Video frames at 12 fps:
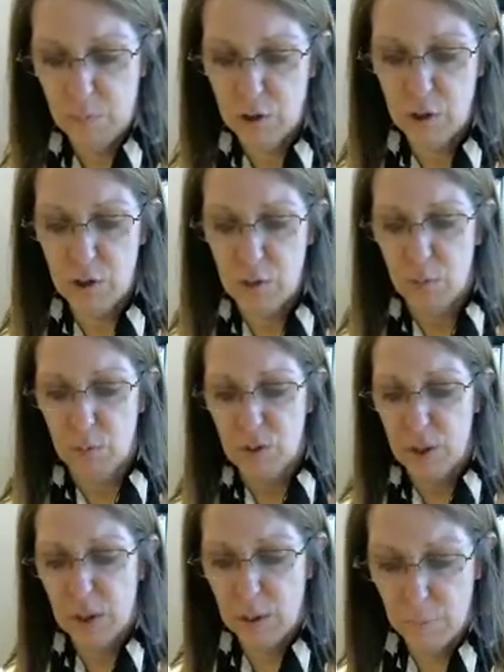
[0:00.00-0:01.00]
adjusted gross
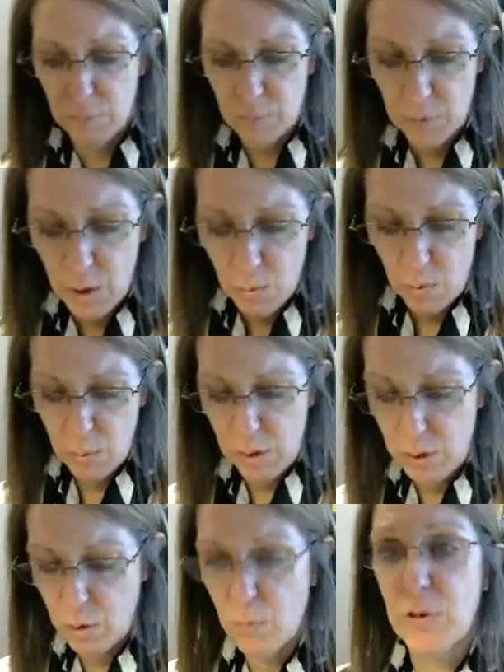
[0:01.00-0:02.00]
income. We want
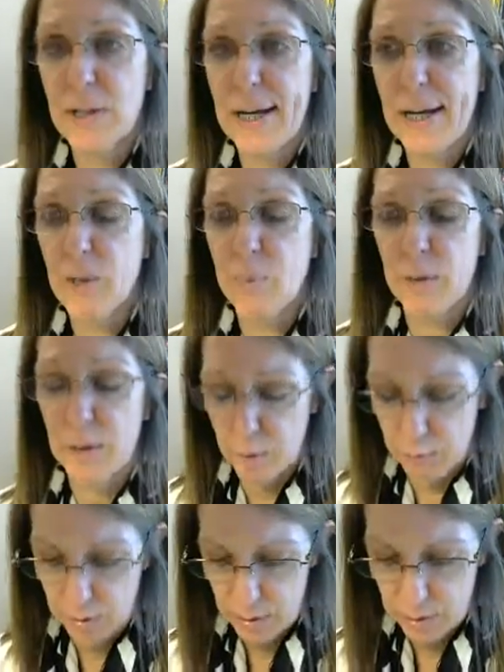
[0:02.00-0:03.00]
to know what her taxable
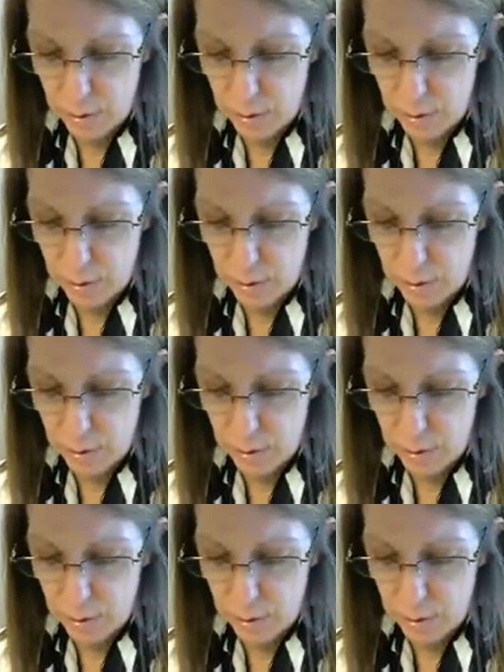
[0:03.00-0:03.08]
income is,